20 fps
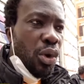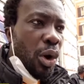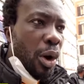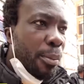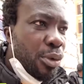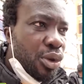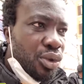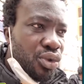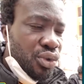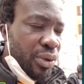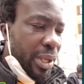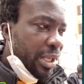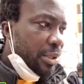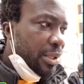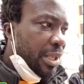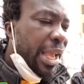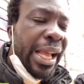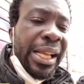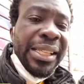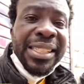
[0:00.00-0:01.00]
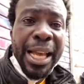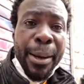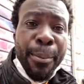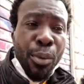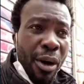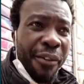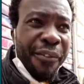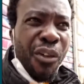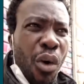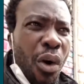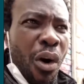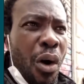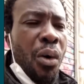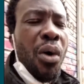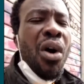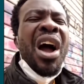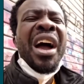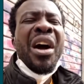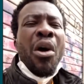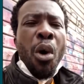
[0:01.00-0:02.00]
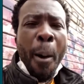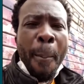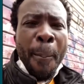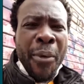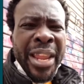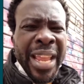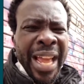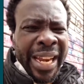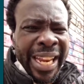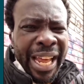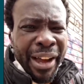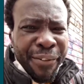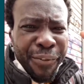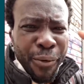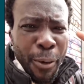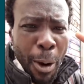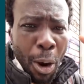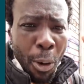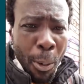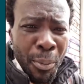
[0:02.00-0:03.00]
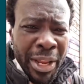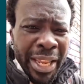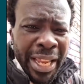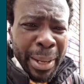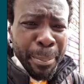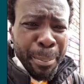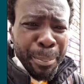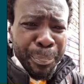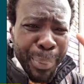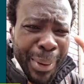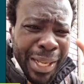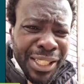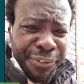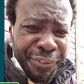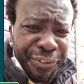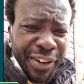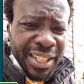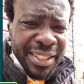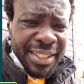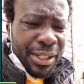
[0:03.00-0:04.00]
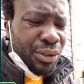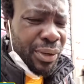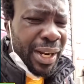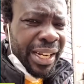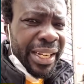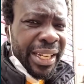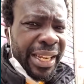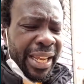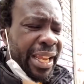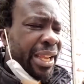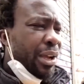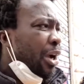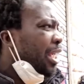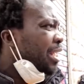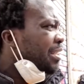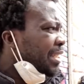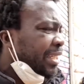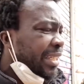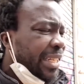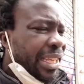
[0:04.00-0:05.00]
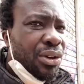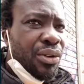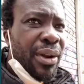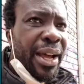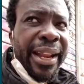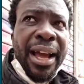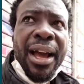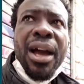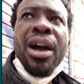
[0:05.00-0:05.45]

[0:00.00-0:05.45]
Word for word: suans enti amrofo on o mu yadafo o mu ye best friends kra de e se de kra na